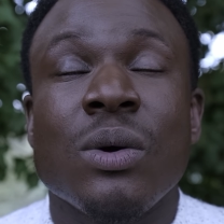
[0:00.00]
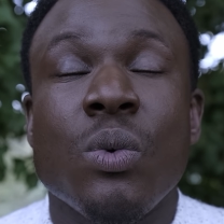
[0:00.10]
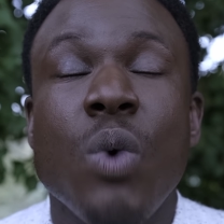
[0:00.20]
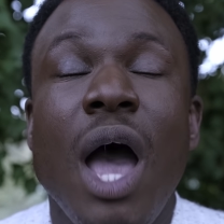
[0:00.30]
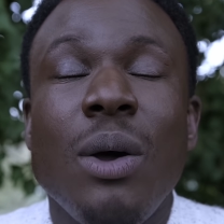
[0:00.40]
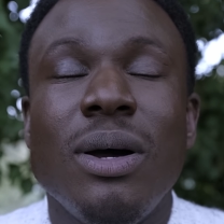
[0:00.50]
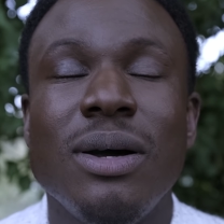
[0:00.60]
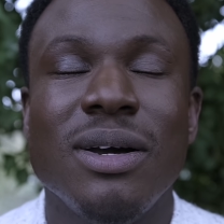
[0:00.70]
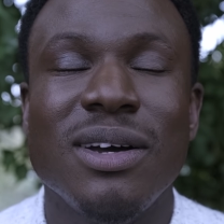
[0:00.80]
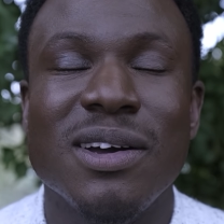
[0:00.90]
woo,
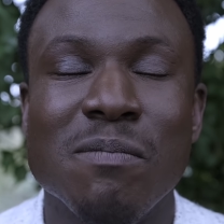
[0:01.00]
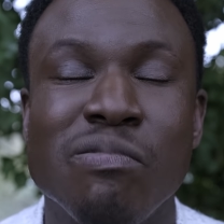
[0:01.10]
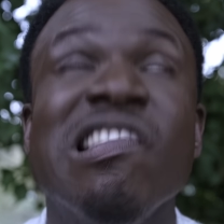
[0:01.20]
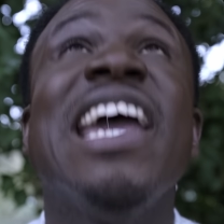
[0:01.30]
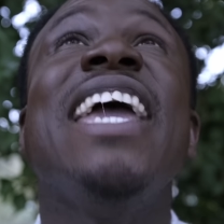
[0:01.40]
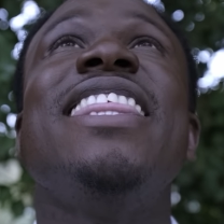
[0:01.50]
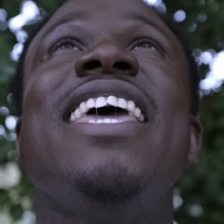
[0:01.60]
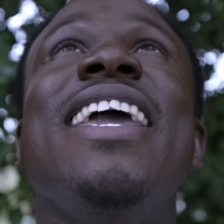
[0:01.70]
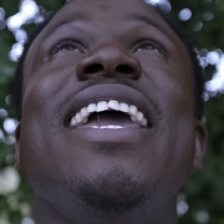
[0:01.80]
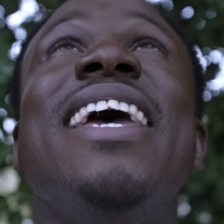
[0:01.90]

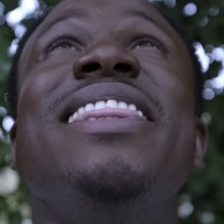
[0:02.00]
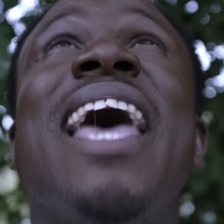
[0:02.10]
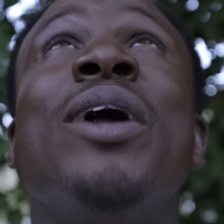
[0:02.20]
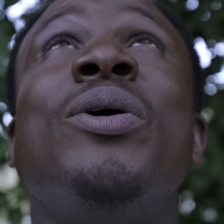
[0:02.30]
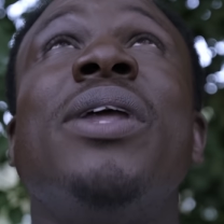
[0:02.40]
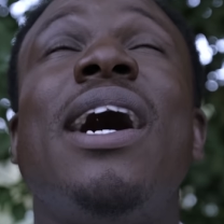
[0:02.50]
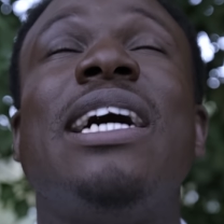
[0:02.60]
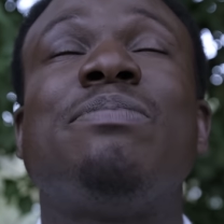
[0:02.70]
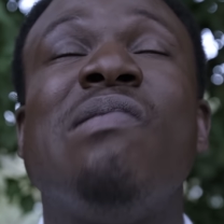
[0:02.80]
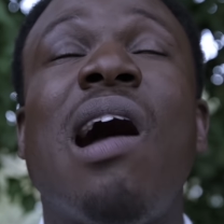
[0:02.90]
breathing in that good
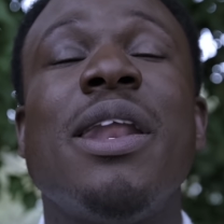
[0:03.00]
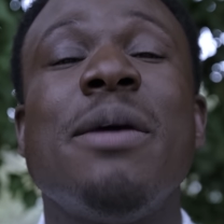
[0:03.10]
ass prana,